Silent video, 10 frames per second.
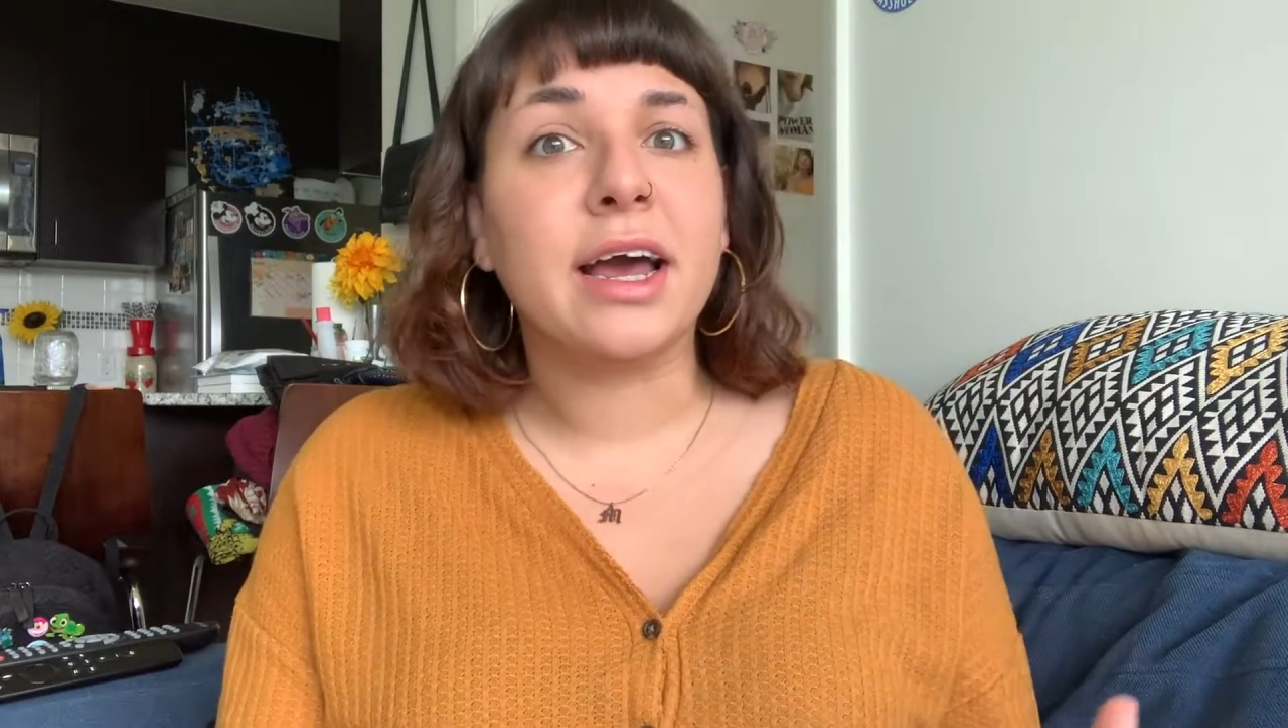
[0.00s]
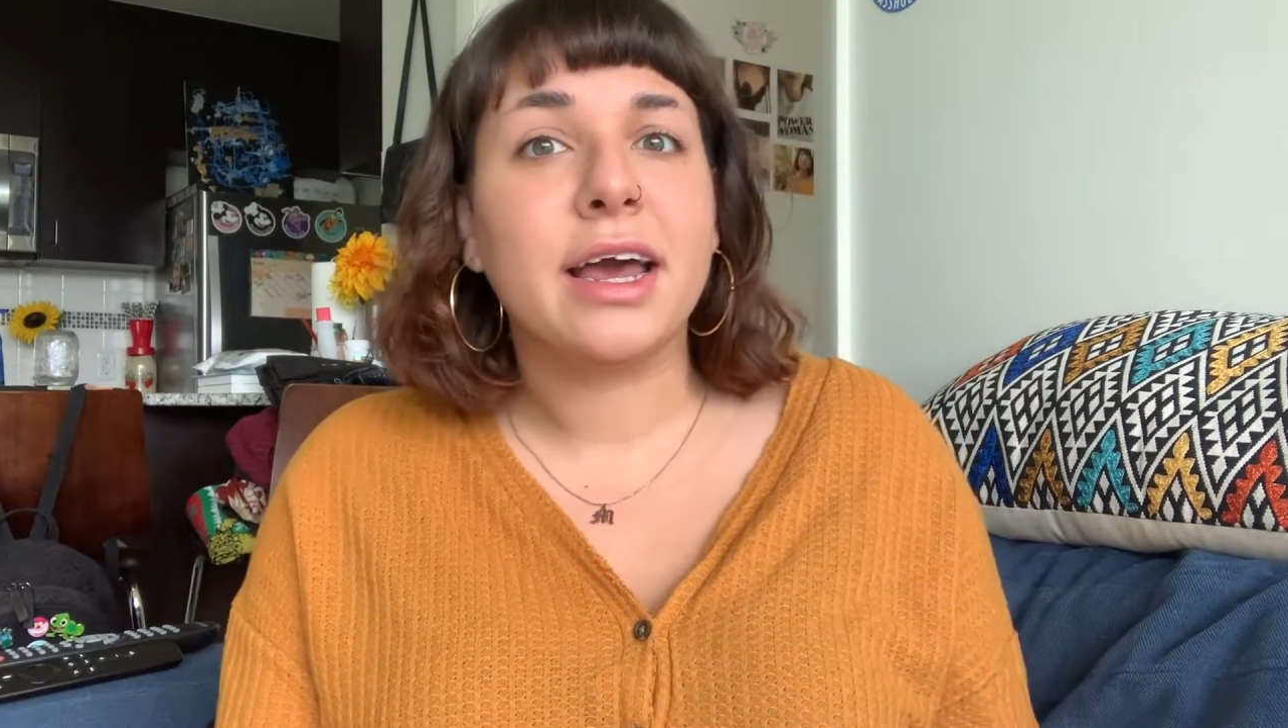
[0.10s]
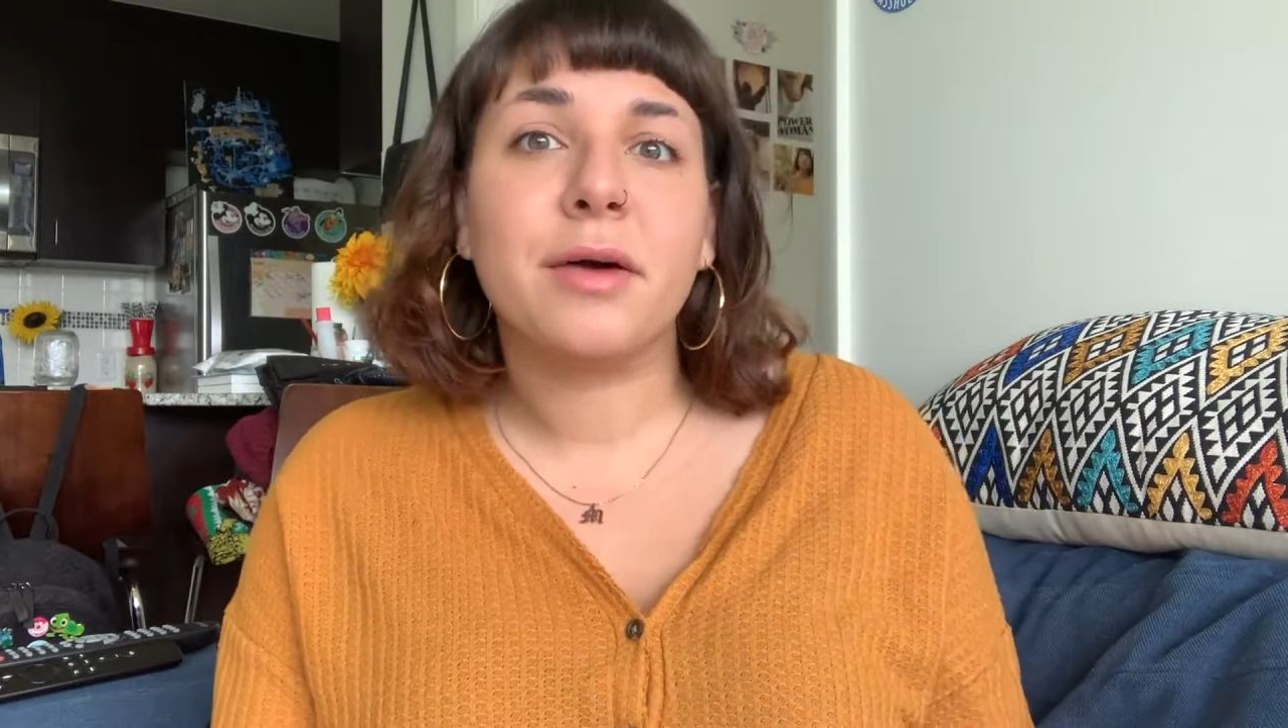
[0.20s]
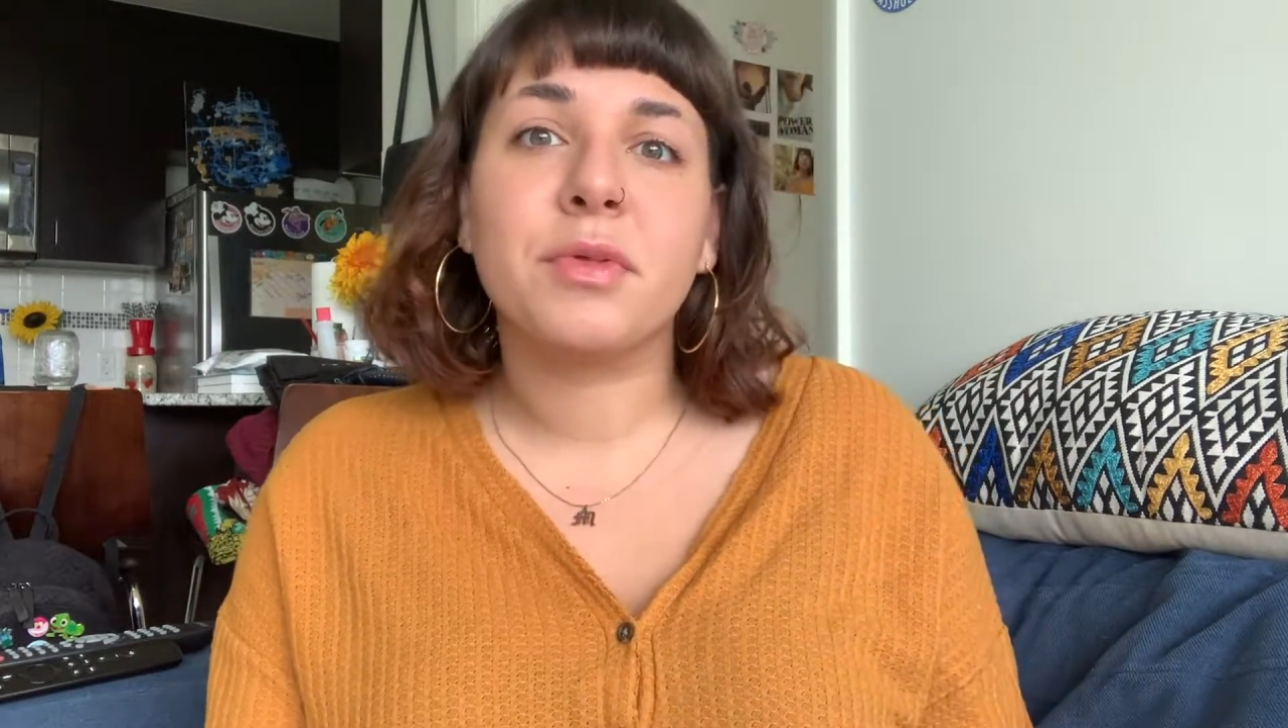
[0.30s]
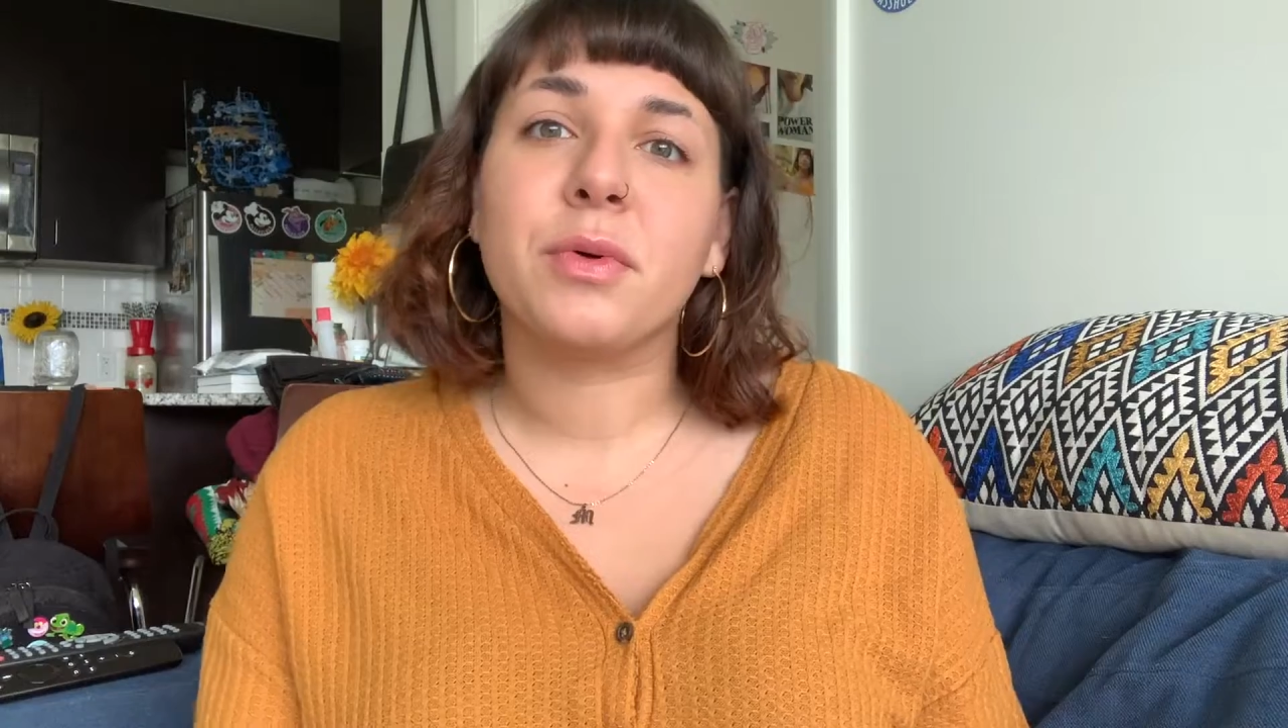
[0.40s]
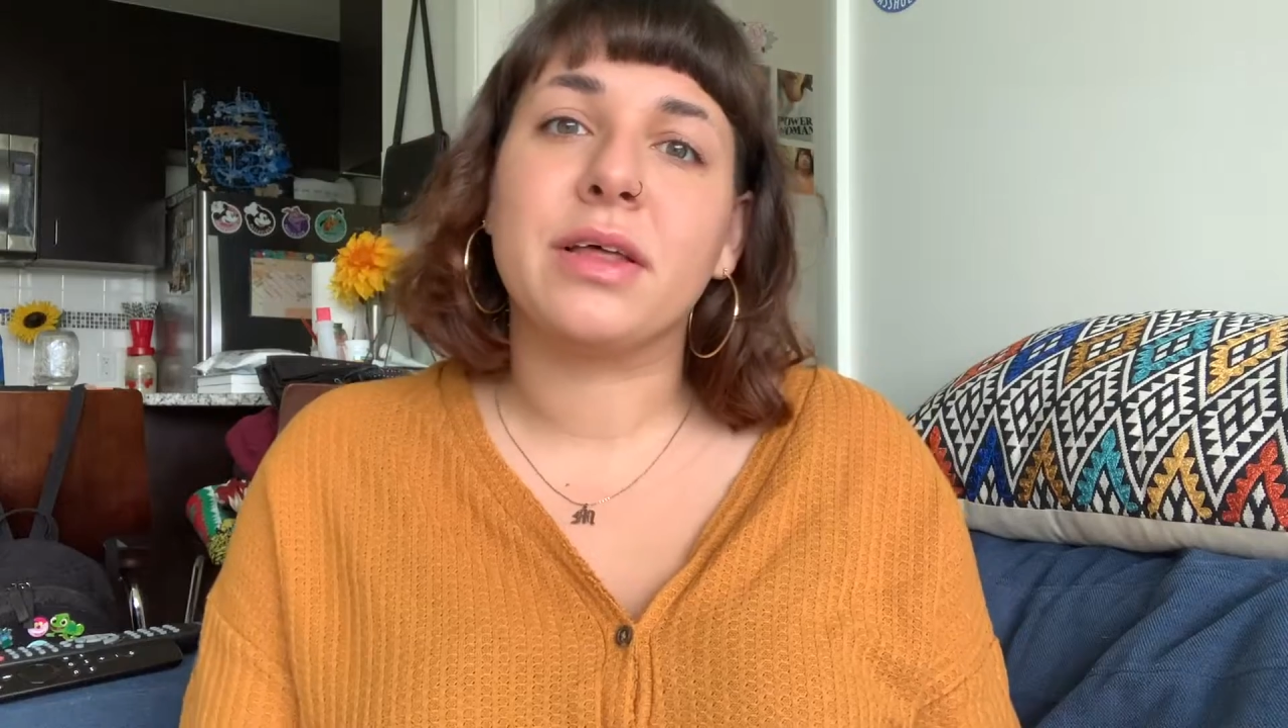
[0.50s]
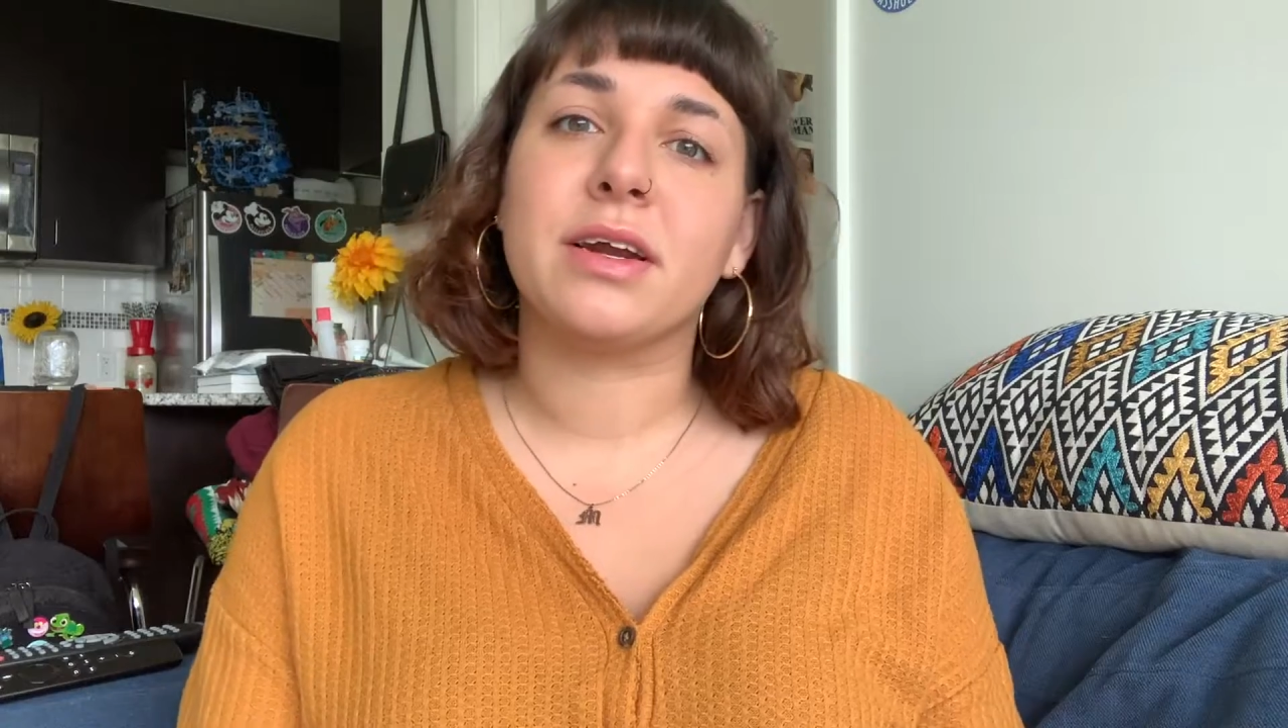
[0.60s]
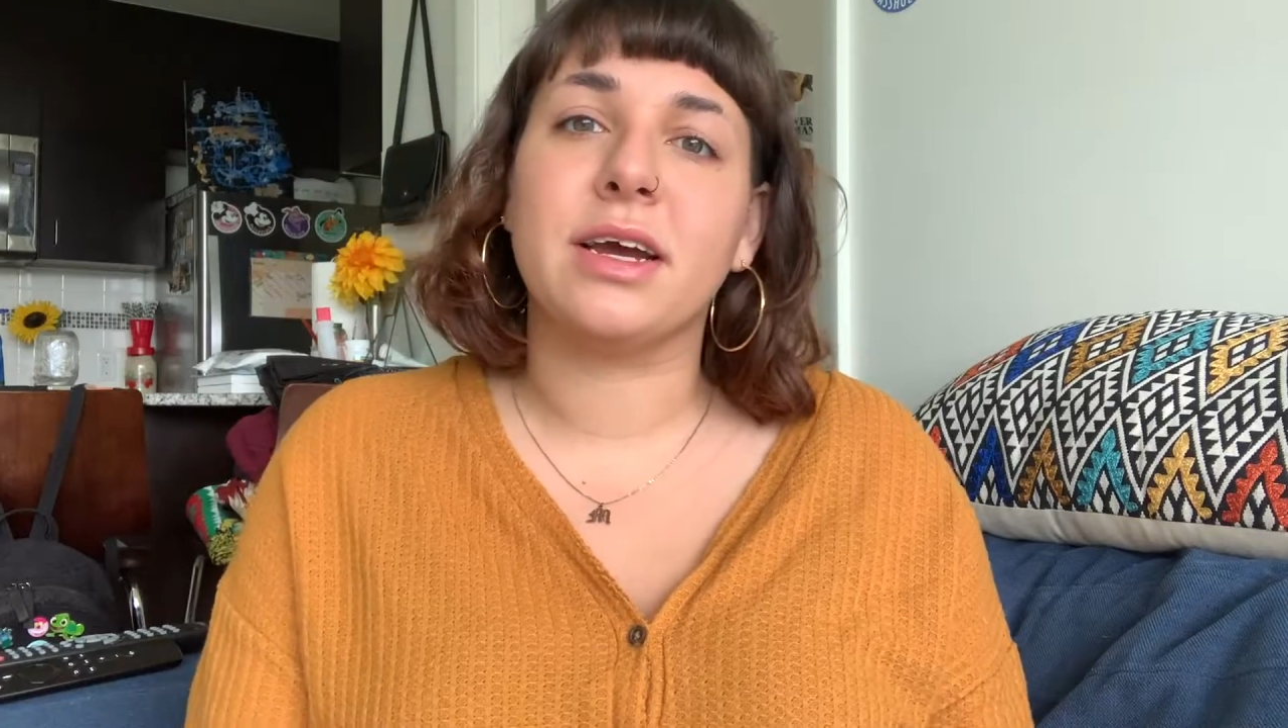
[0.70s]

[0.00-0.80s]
am the way that